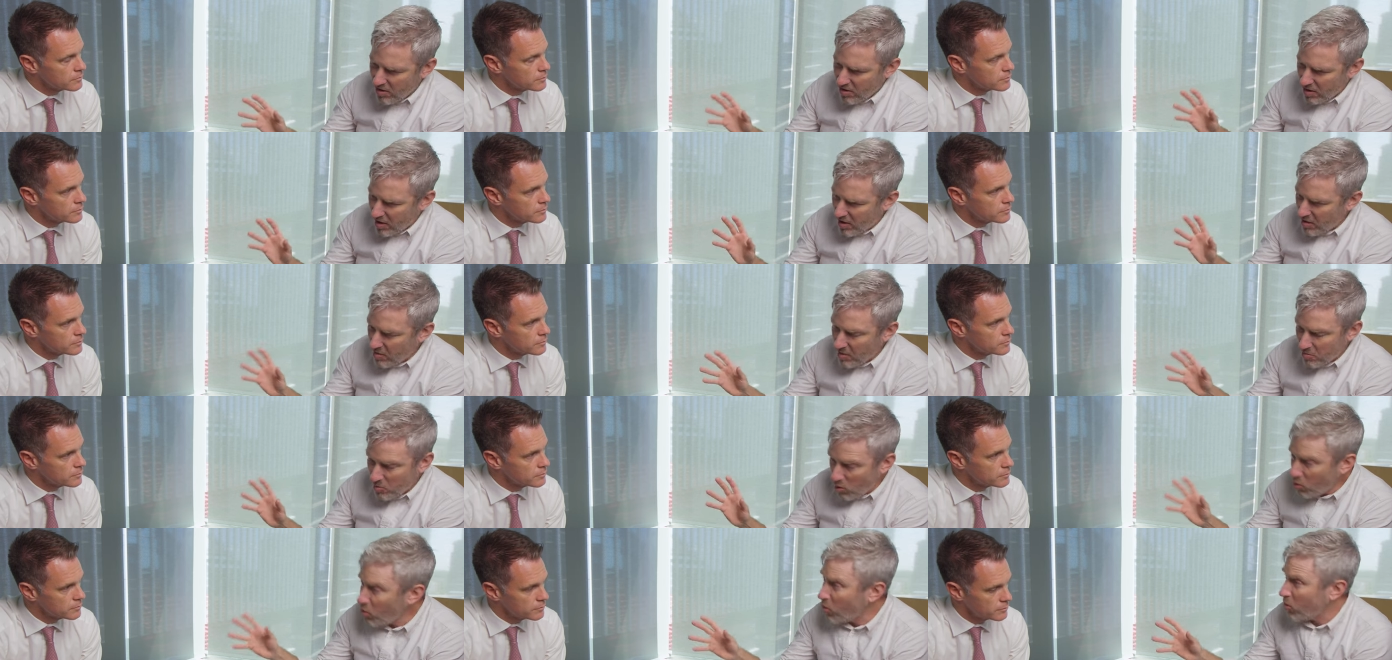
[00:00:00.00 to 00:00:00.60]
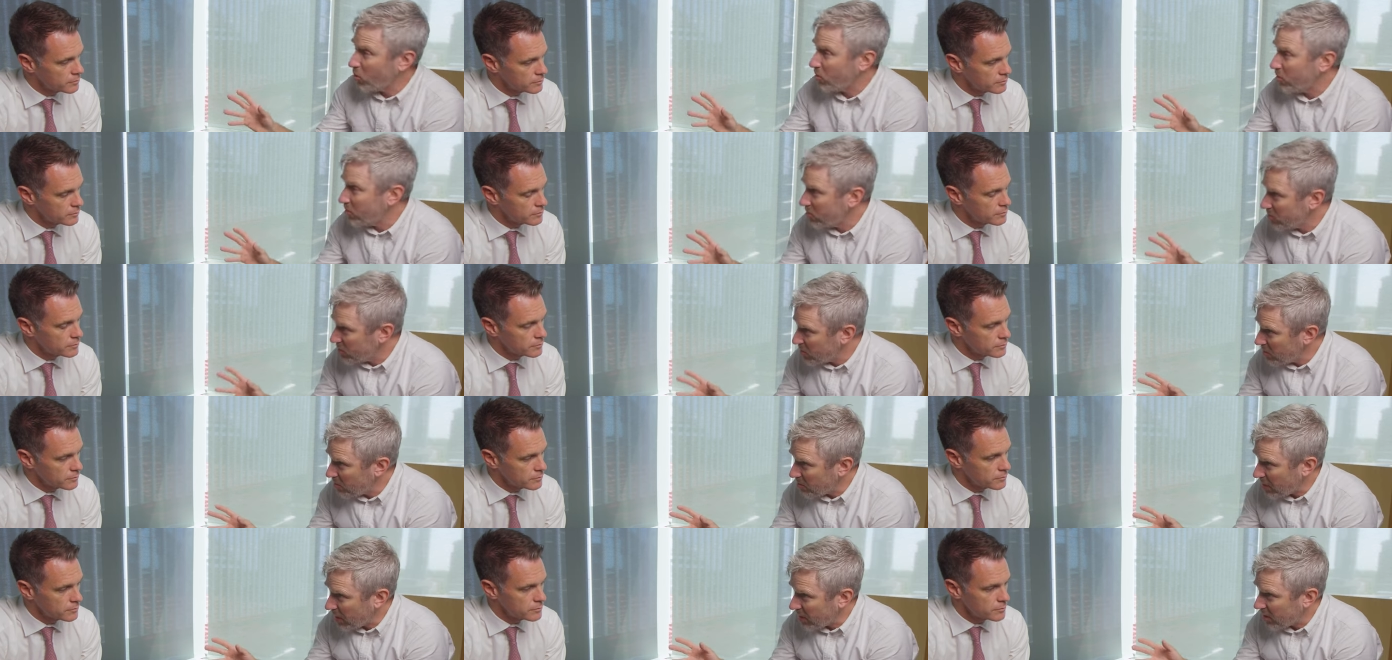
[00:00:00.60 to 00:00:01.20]
Speaker 1: uh, more
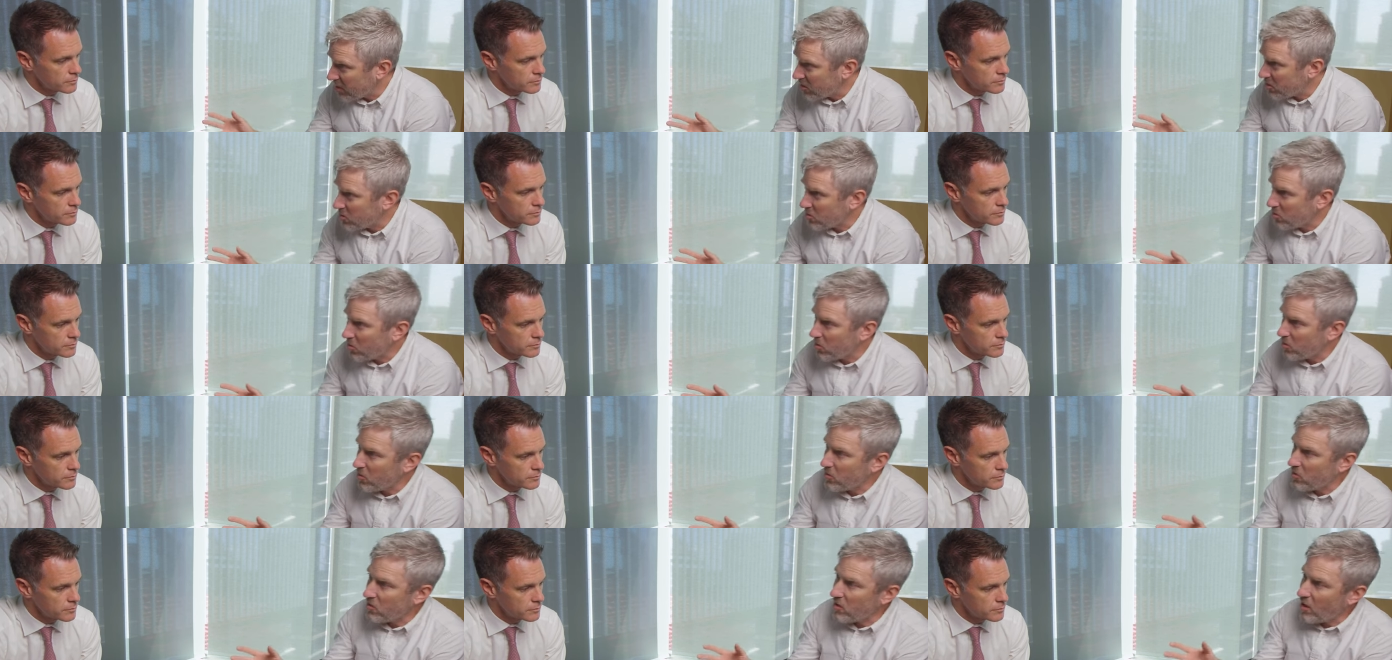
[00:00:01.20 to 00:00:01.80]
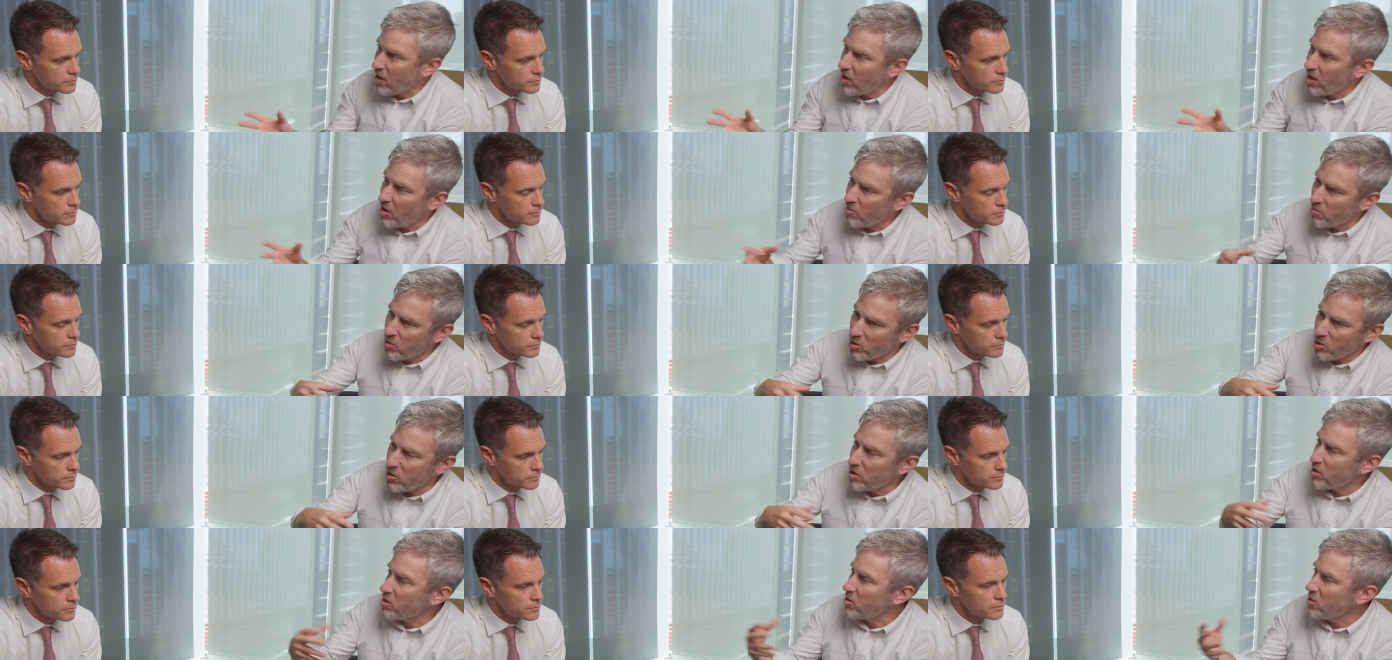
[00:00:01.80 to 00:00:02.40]
money towards uh,
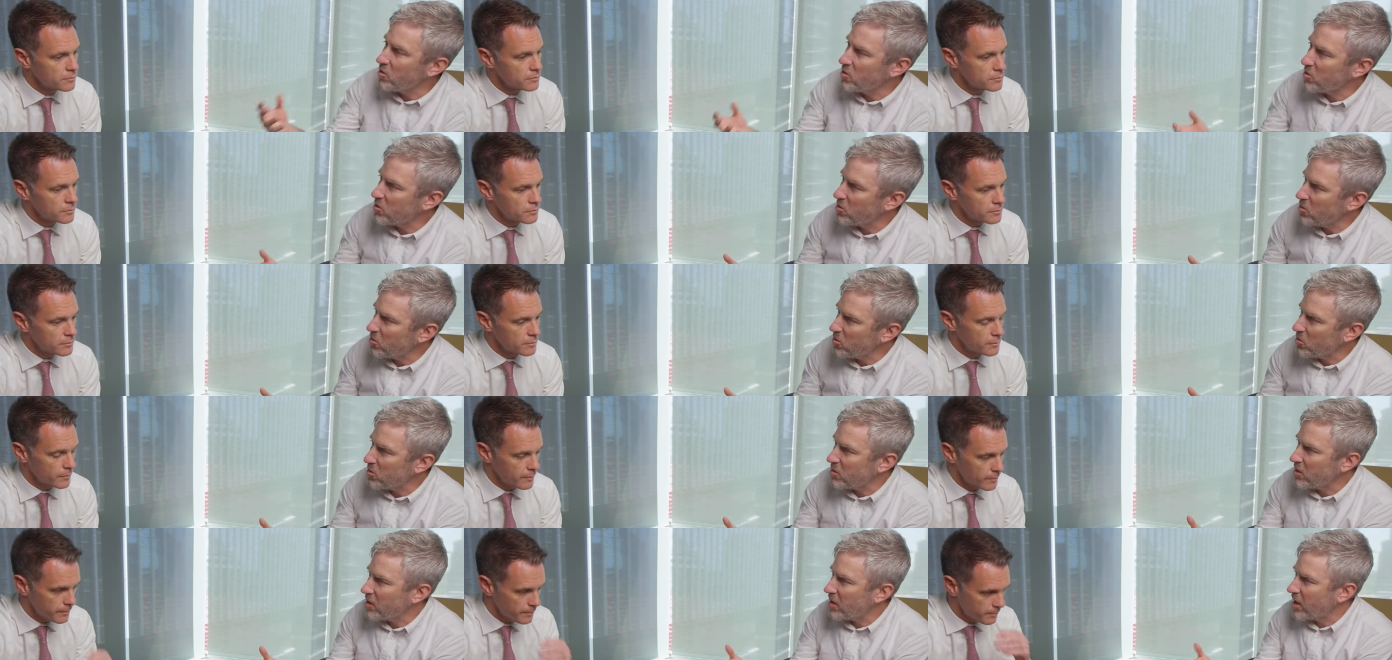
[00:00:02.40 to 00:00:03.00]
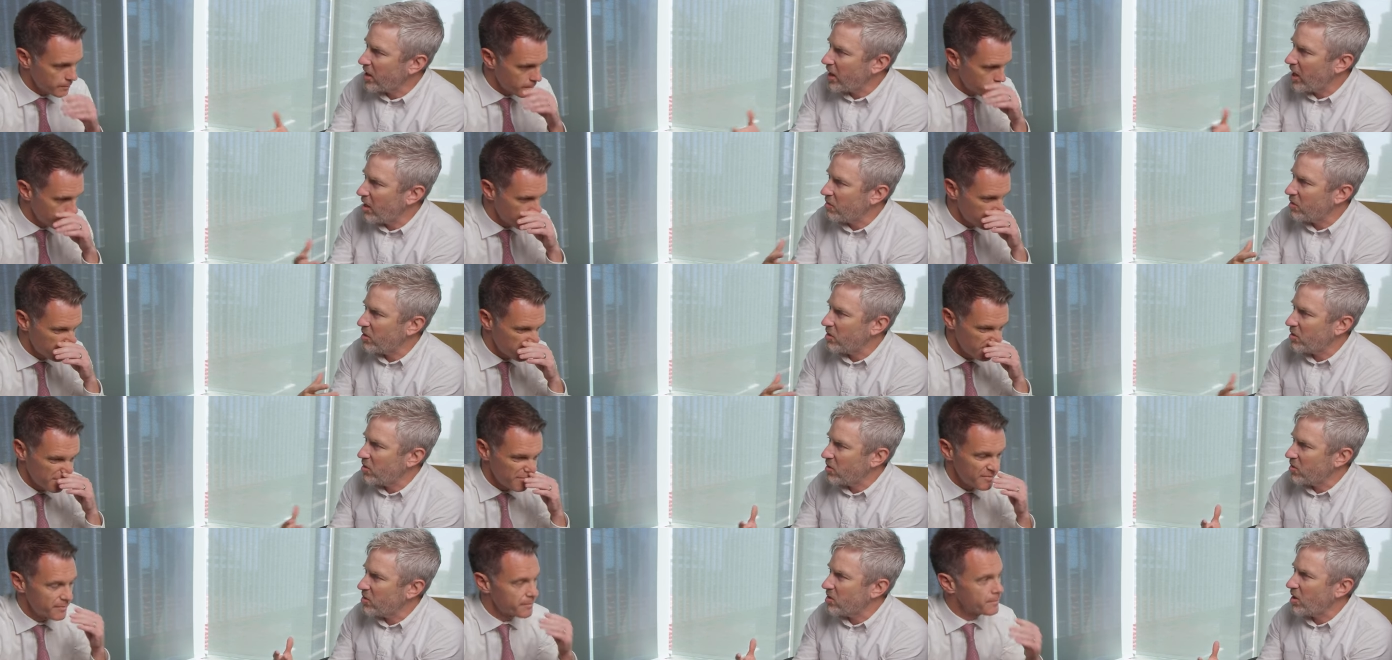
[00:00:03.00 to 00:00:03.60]
building new schools than they have
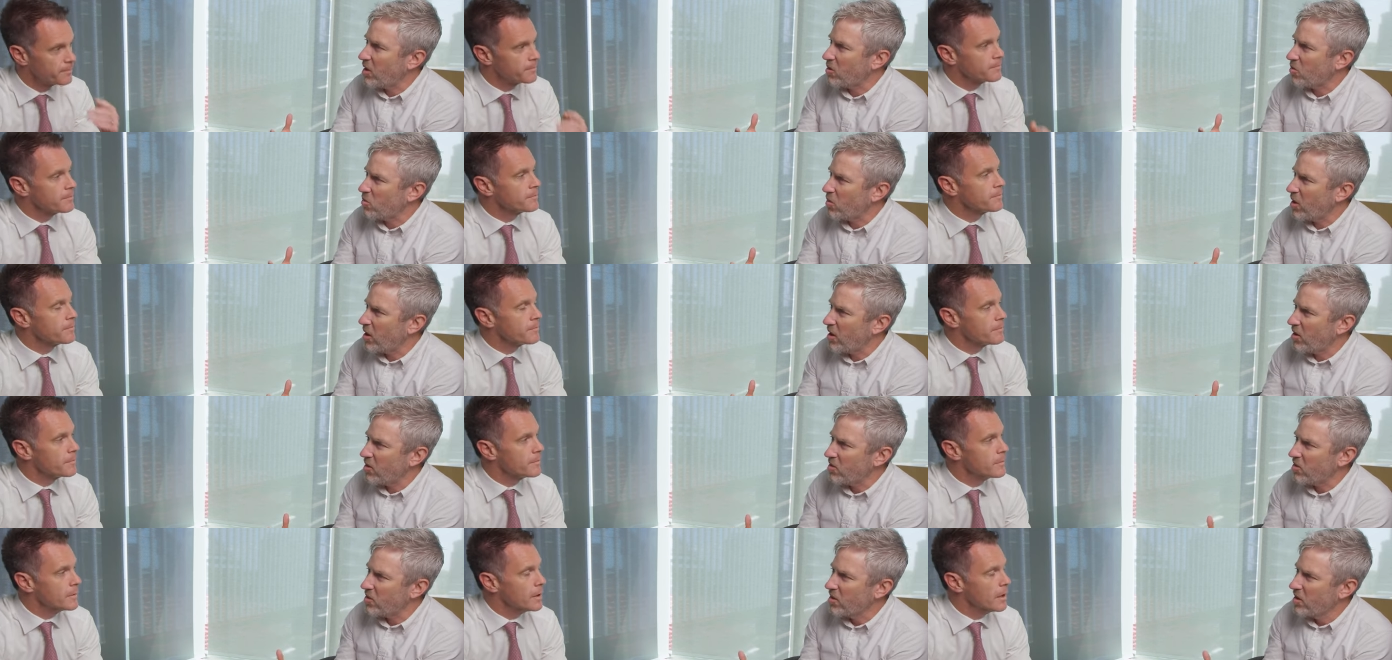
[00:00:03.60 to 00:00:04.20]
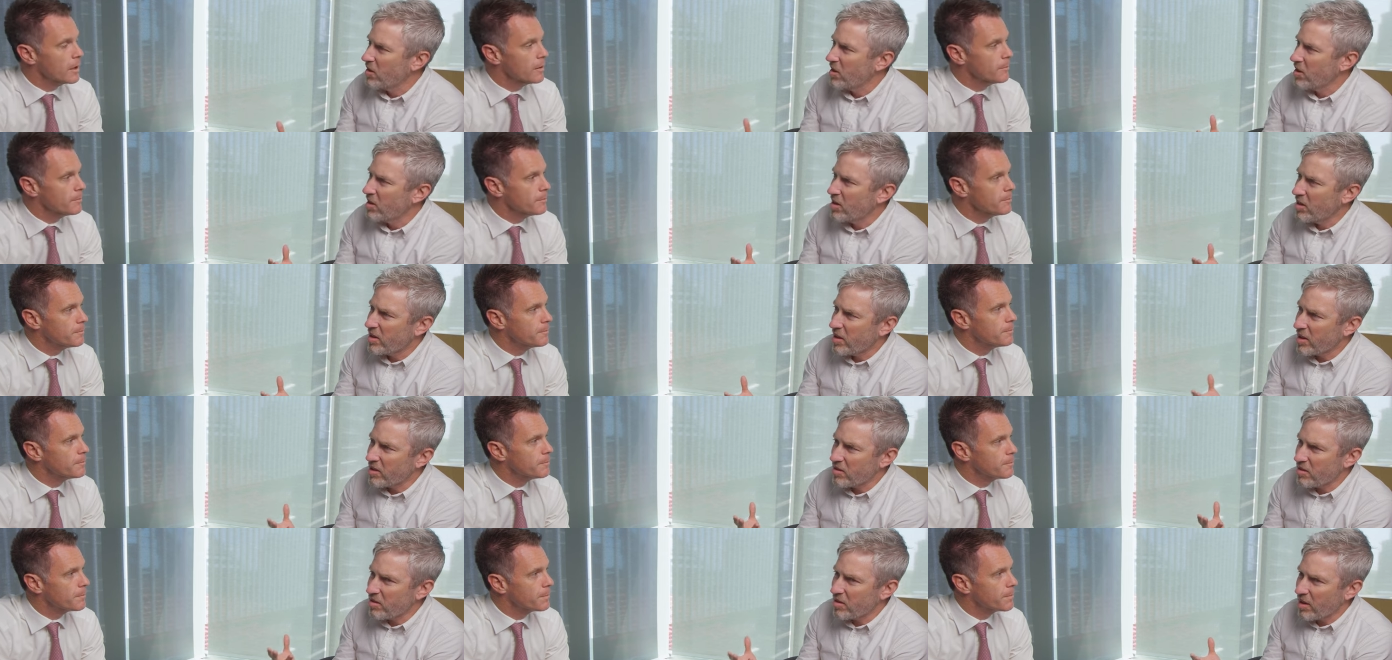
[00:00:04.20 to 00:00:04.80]
in New South Wales. Yeah.
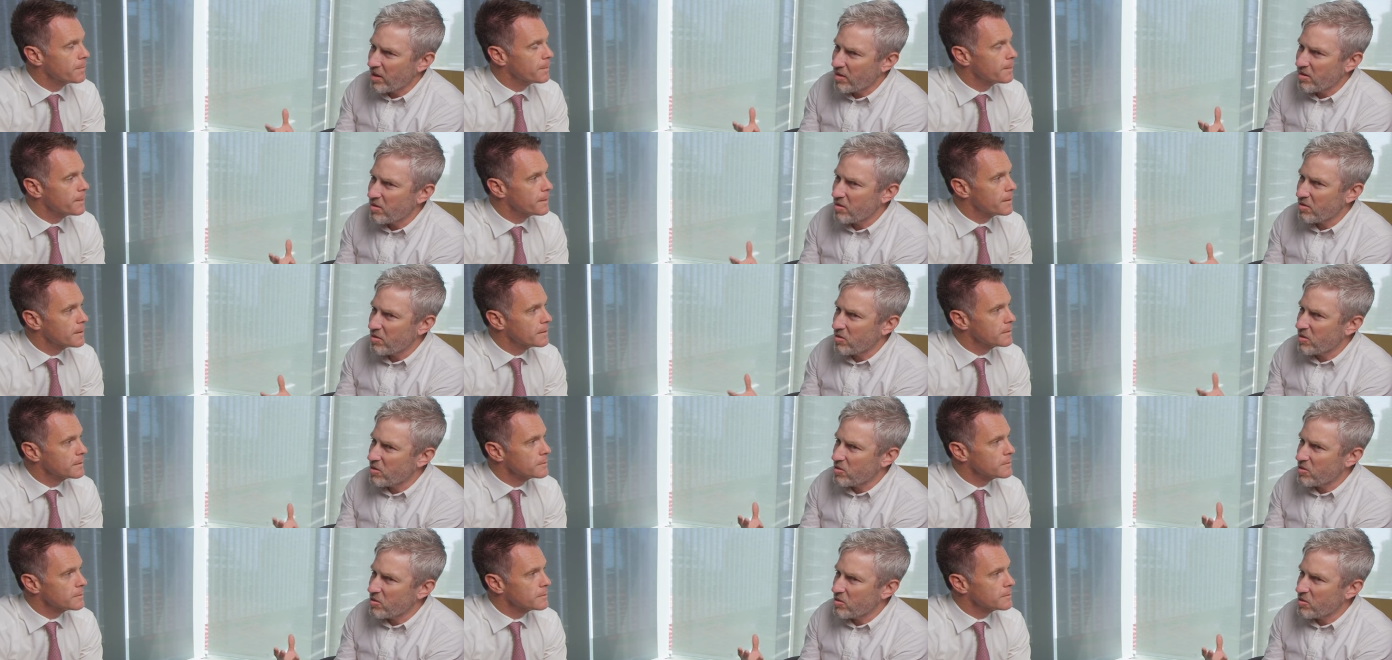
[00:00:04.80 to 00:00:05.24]
That, that